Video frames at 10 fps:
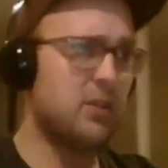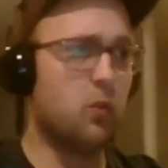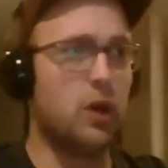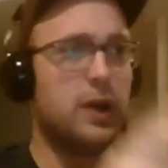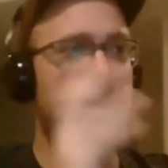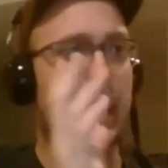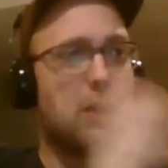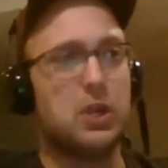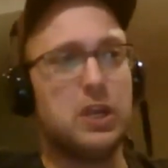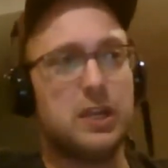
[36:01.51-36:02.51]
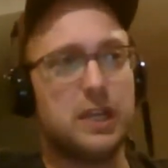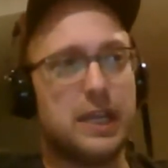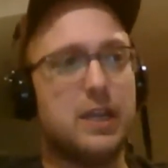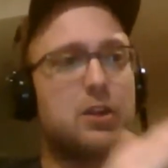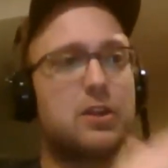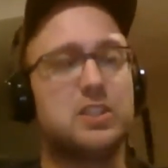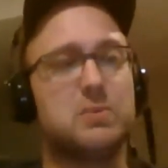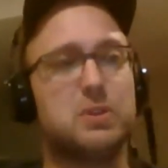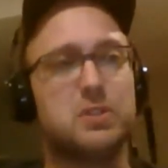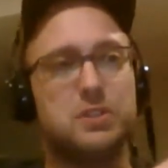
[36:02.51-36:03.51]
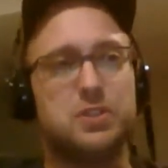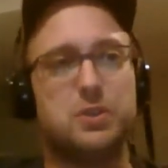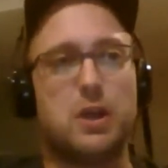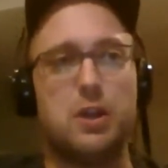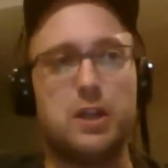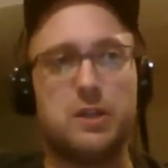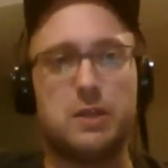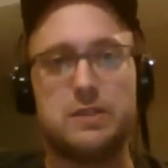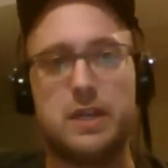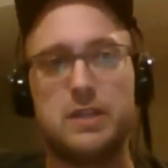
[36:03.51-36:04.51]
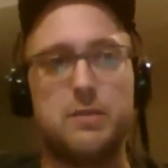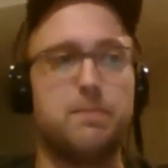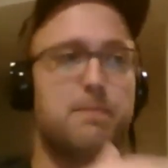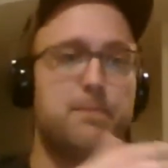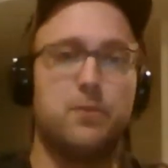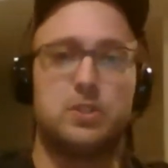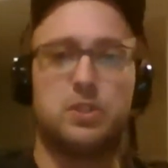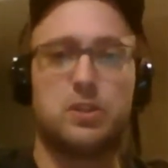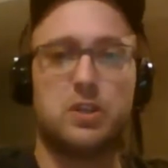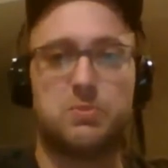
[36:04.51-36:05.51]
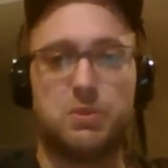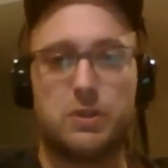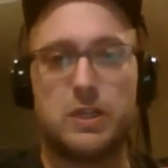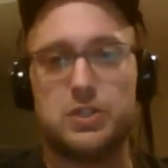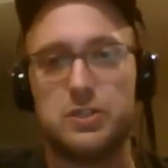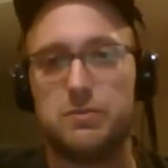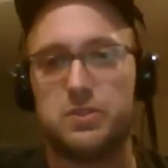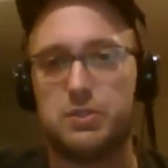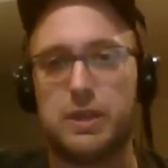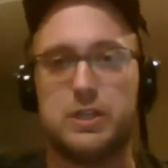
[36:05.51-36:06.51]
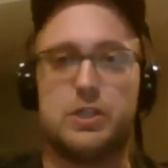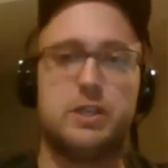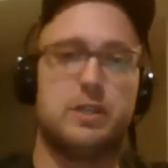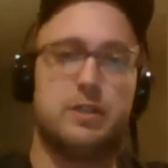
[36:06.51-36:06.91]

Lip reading: 1, how are you going to get your customers? And 2, how are you going to retain them? What's your customer retention strategy?